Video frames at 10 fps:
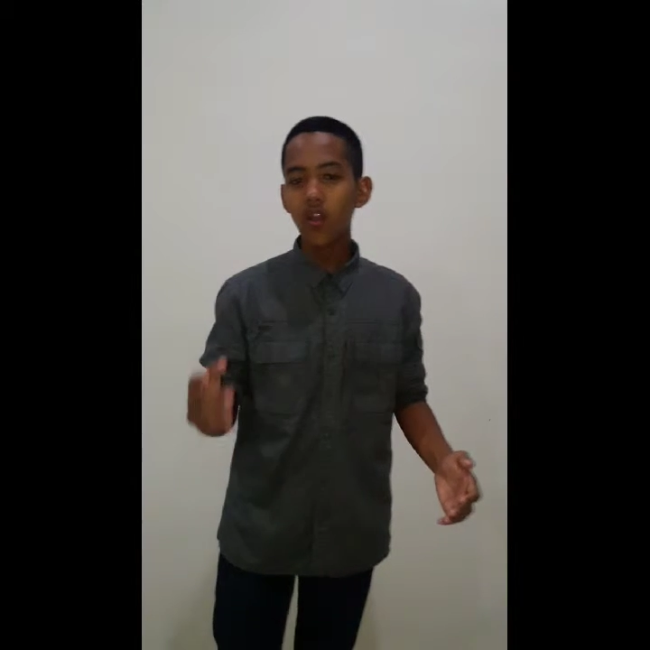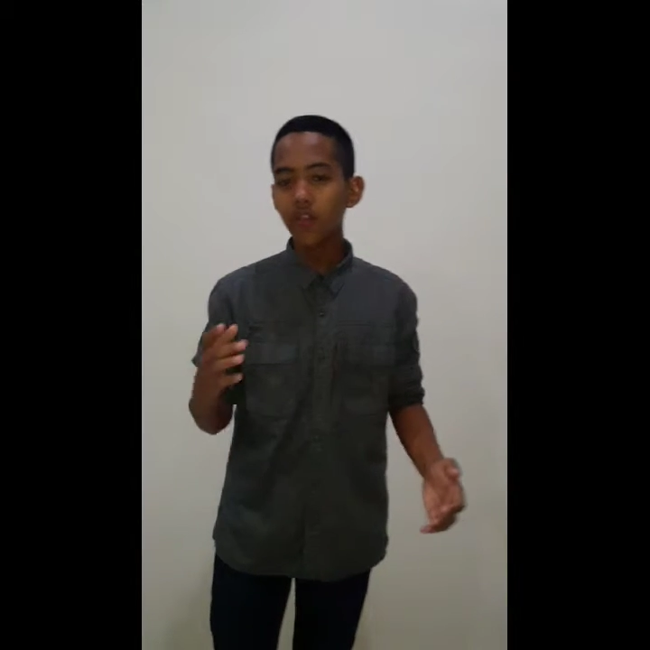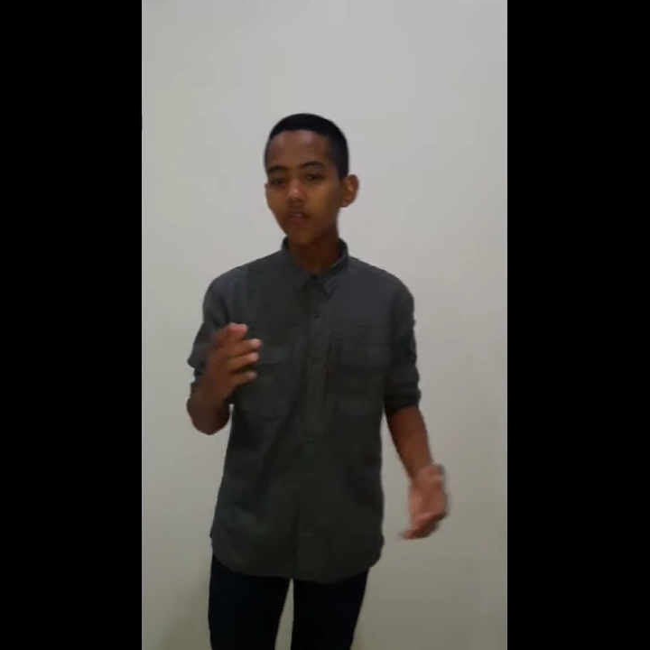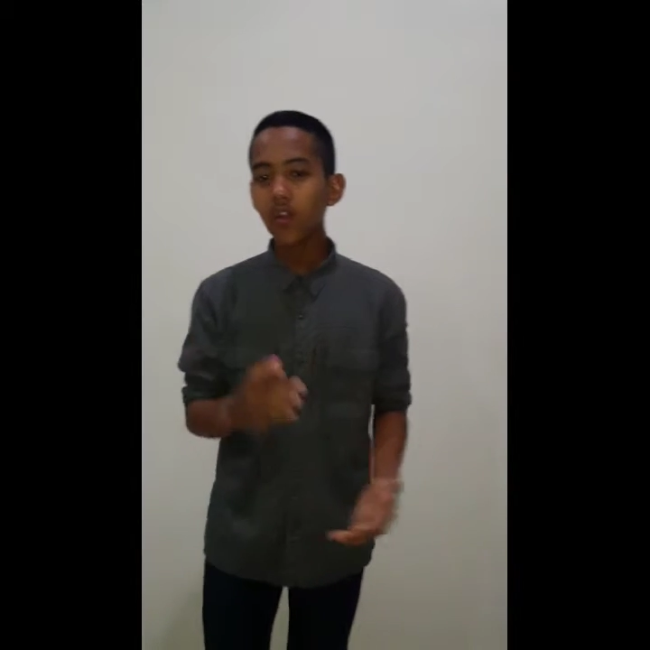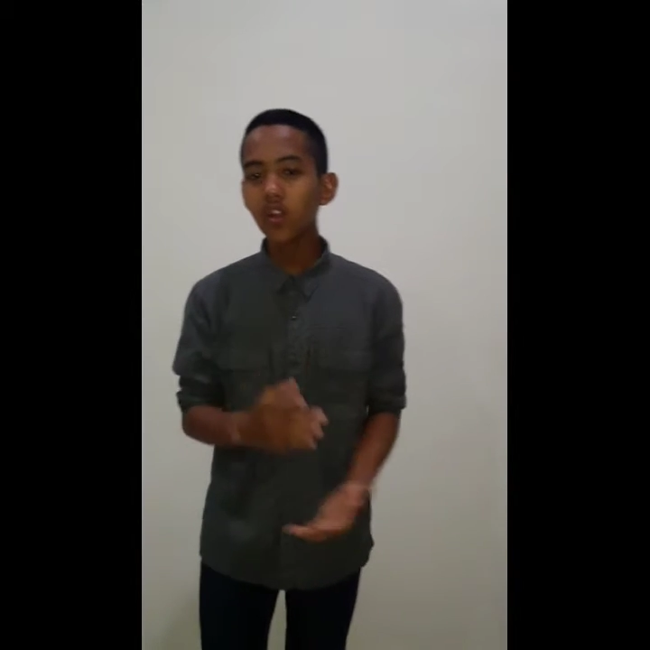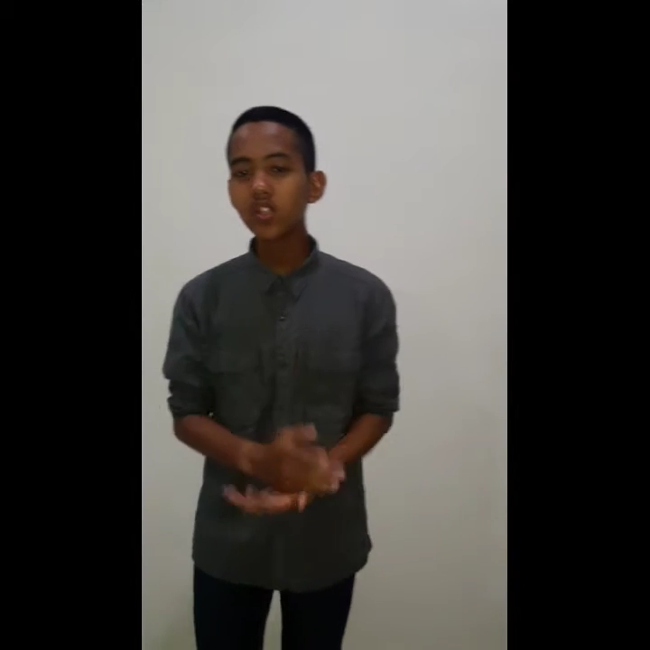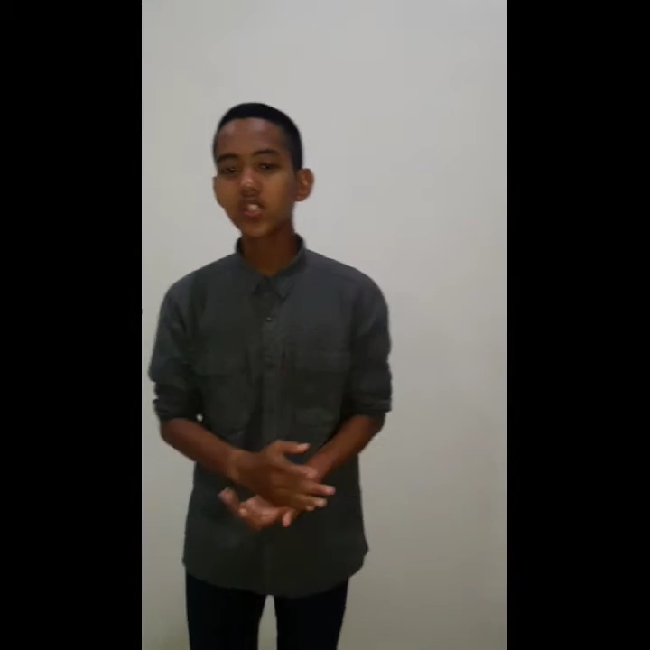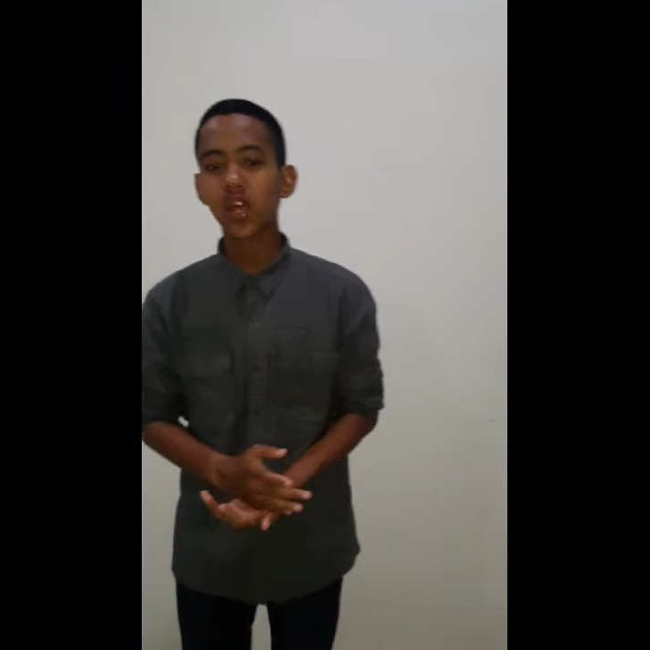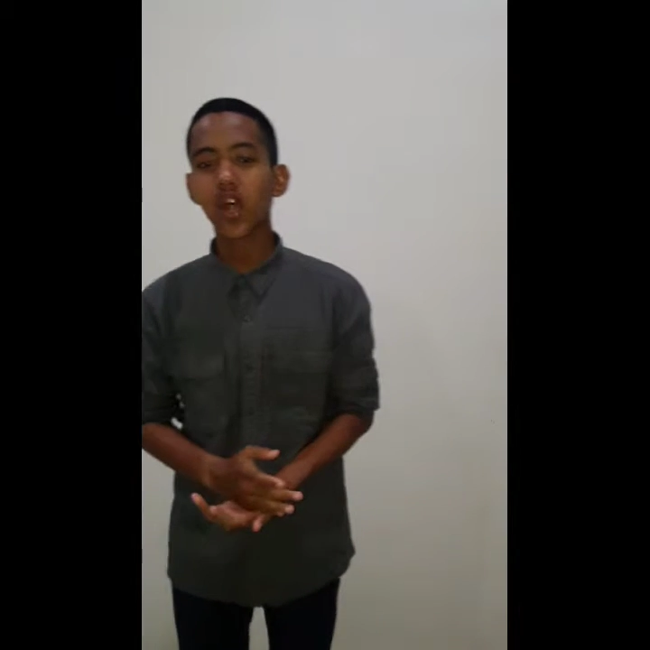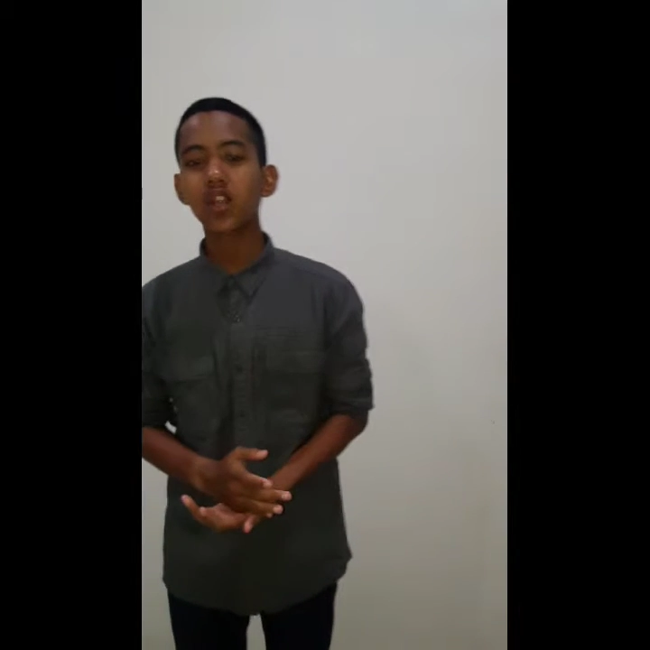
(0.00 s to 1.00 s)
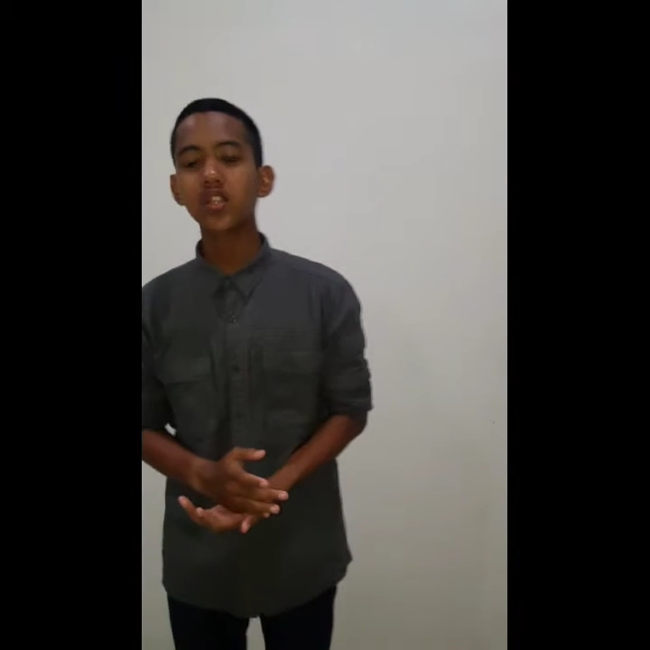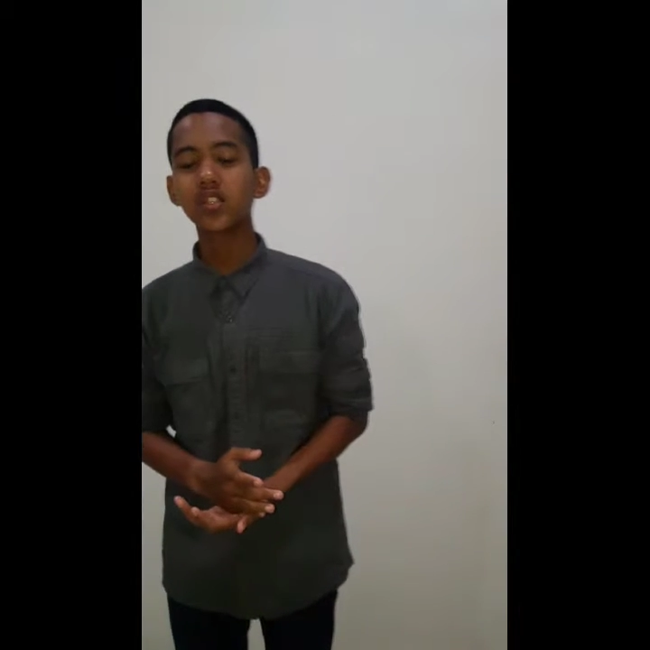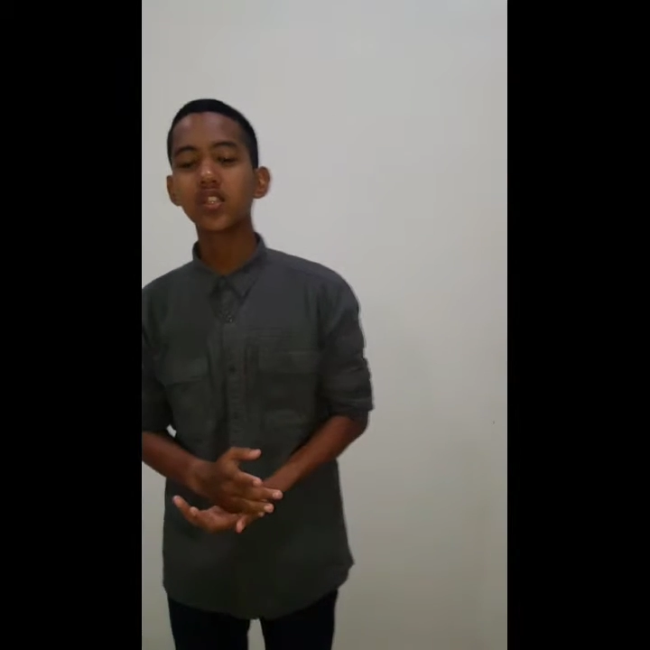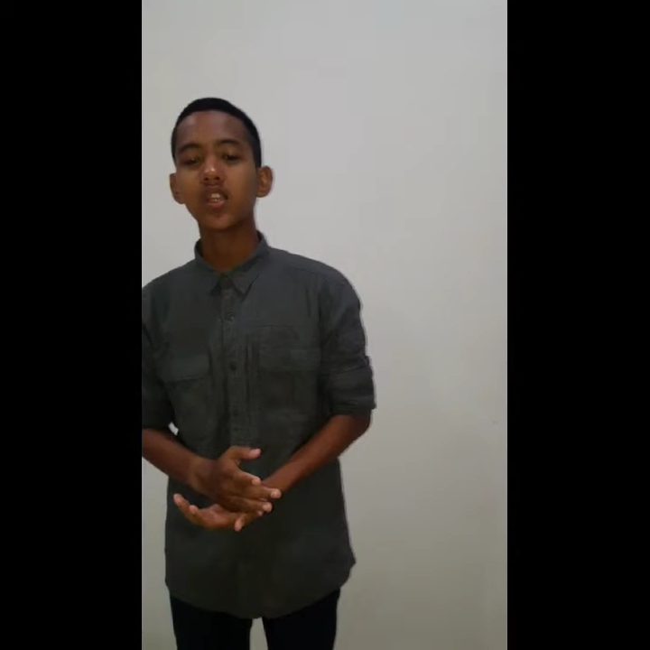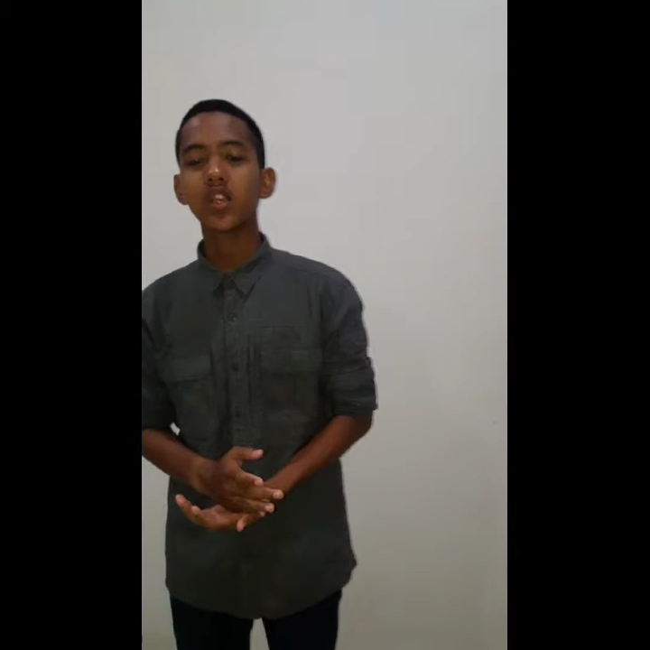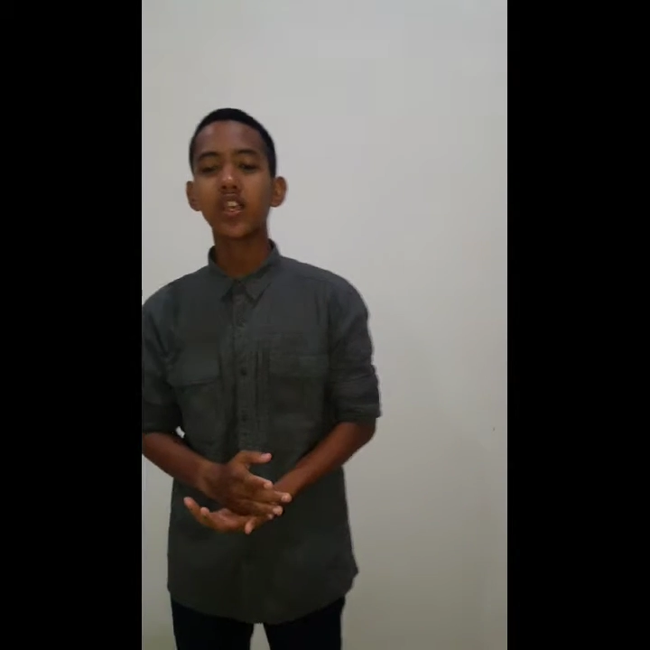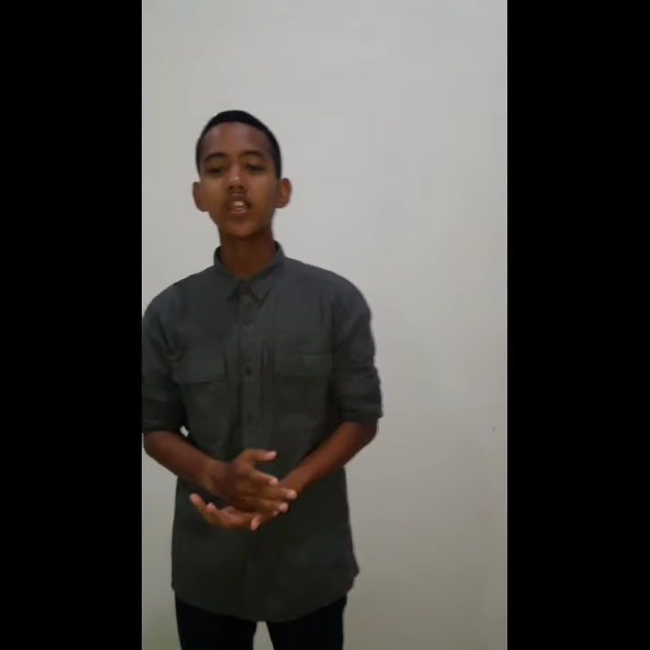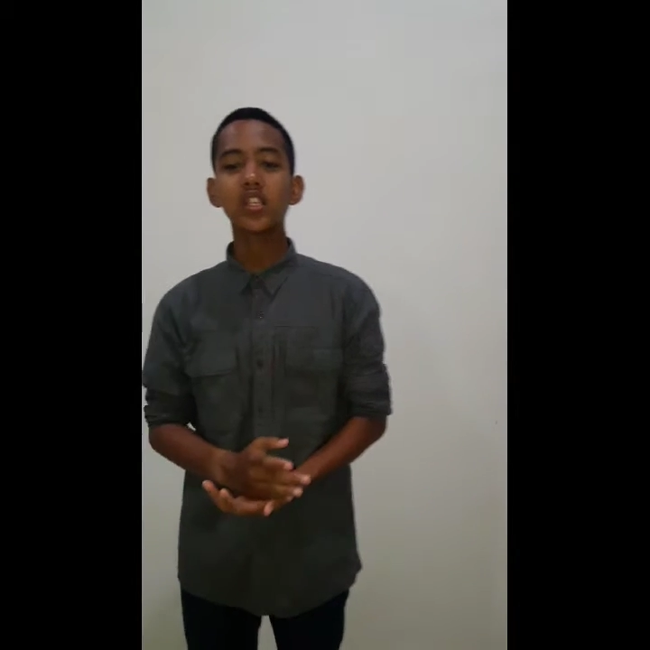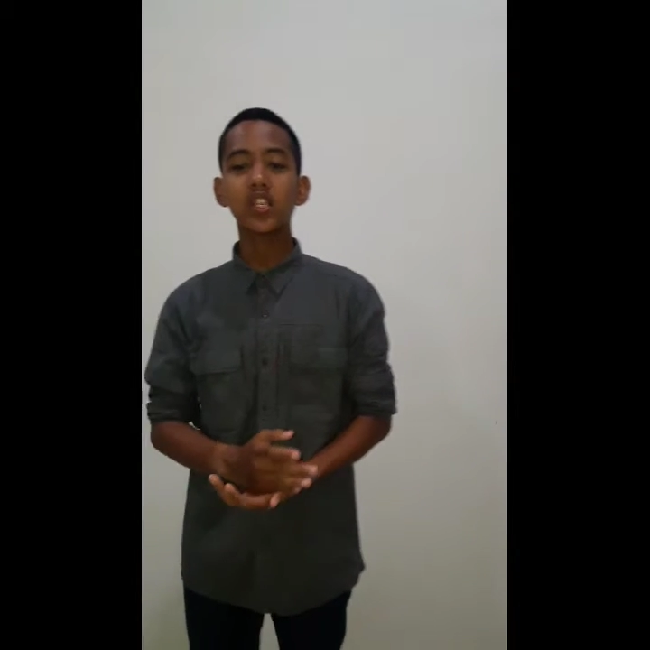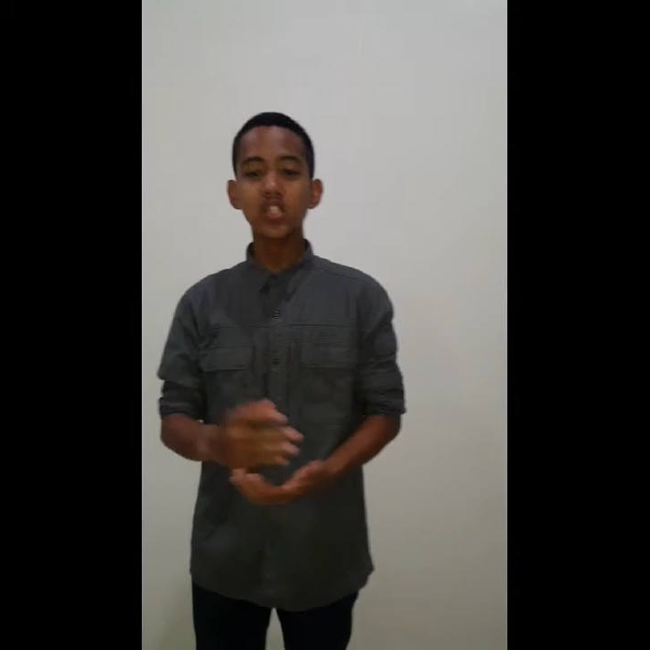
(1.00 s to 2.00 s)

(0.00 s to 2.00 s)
A false star is